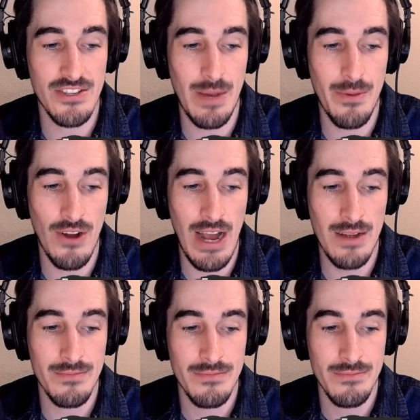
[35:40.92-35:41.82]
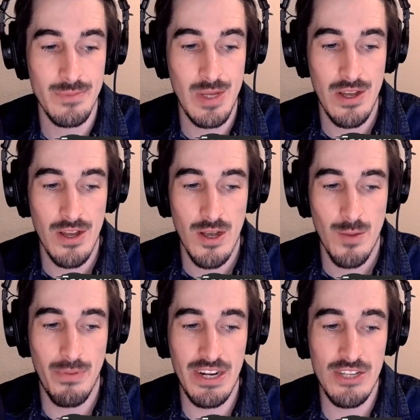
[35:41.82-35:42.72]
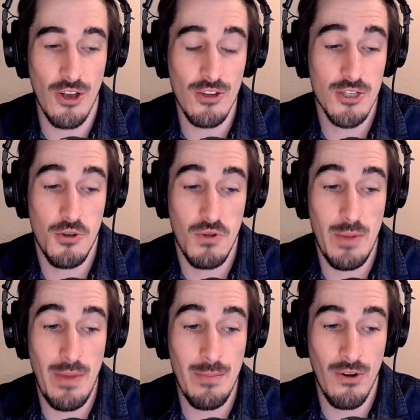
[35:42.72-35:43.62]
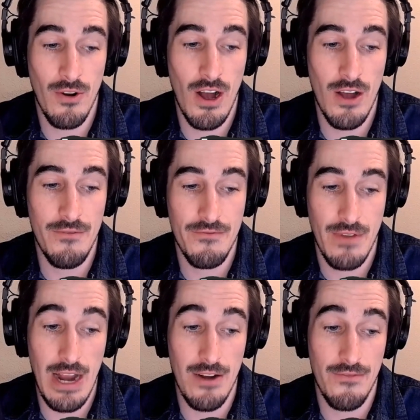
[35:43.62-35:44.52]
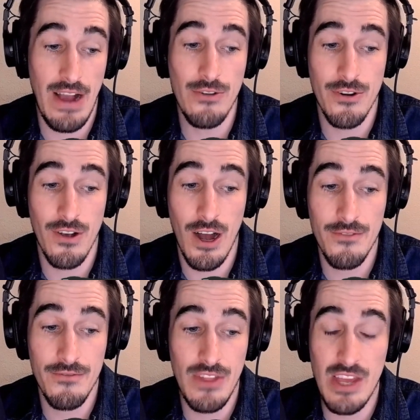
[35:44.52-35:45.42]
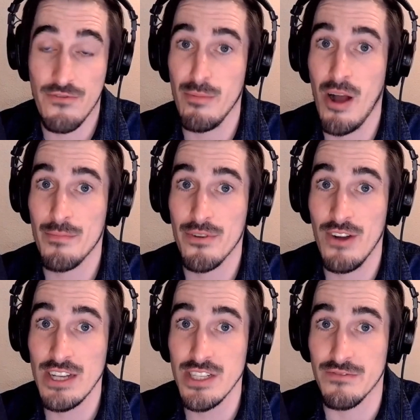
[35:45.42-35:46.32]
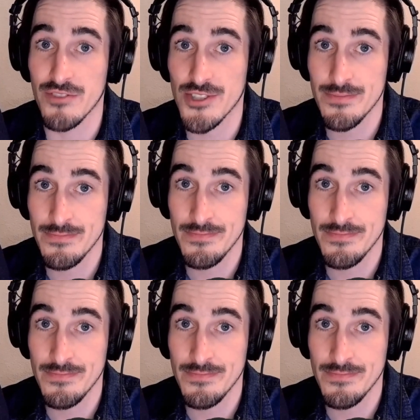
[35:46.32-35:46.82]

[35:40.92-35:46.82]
Democrat. But then he's also a member of and founder of the Vermont Progressives,